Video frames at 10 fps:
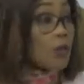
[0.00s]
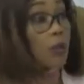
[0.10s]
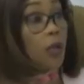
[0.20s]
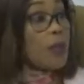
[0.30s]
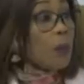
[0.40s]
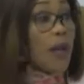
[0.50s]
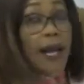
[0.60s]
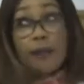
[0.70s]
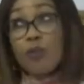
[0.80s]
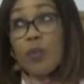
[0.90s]
coming
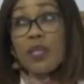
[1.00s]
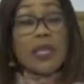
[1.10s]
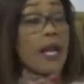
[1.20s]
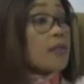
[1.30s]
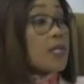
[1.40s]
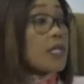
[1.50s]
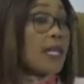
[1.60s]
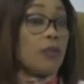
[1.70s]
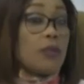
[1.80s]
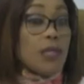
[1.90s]
back to build houses
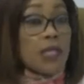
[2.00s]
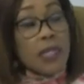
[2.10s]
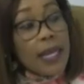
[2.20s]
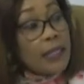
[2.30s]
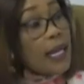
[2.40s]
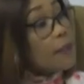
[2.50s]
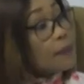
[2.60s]
and do things like that.